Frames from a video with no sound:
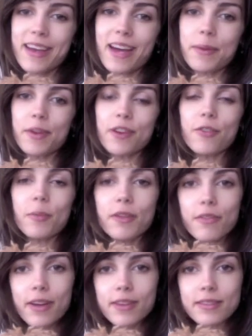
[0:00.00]
I'm here for my
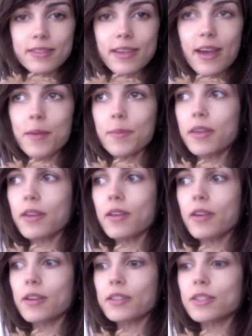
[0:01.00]
friends. I'm
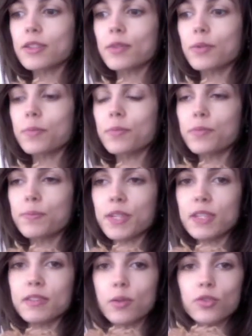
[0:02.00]
here to
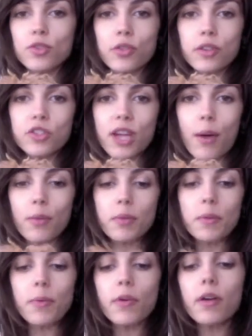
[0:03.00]
be social and chat with
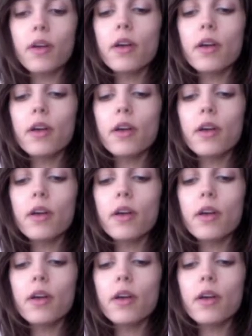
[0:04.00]
people.